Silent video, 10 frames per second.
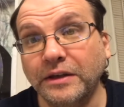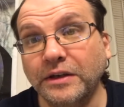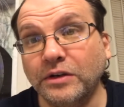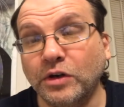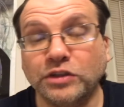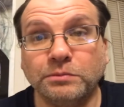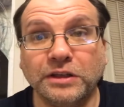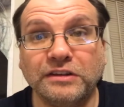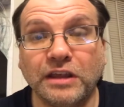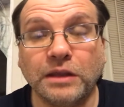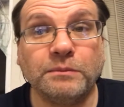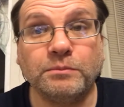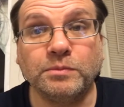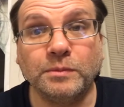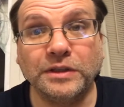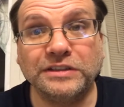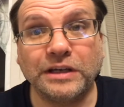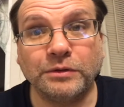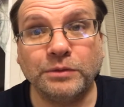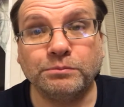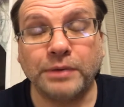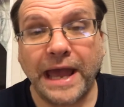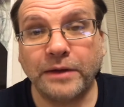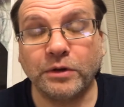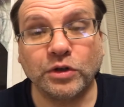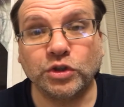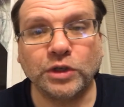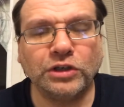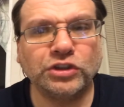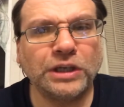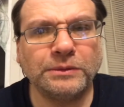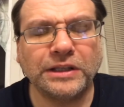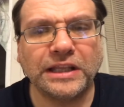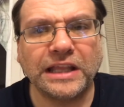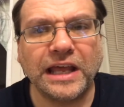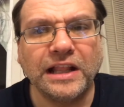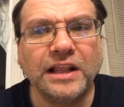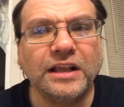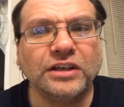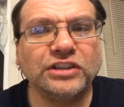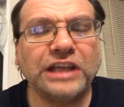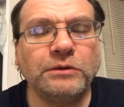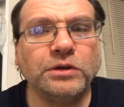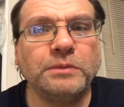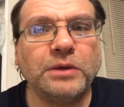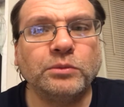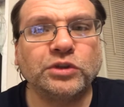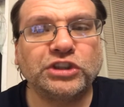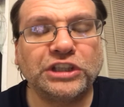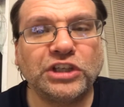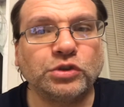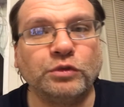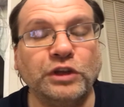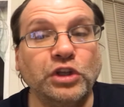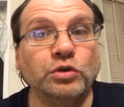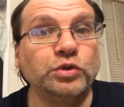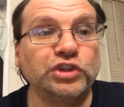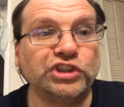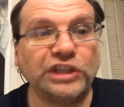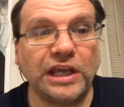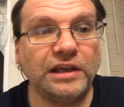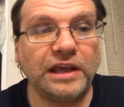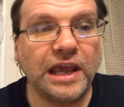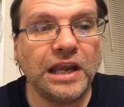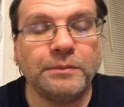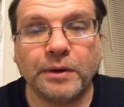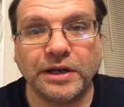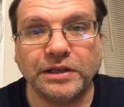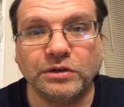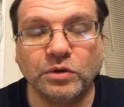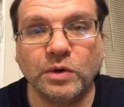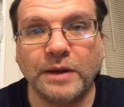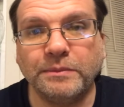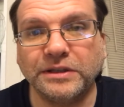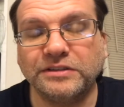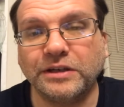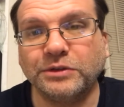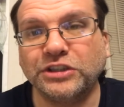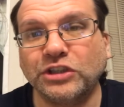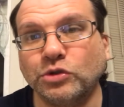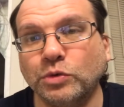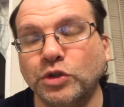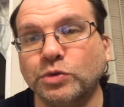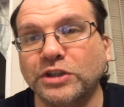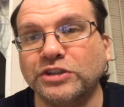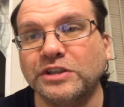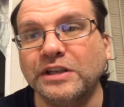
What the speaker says: or has military background training, or something like that. Because that would make more sense. Or if he knew just anybody who had military sense, who he trusted.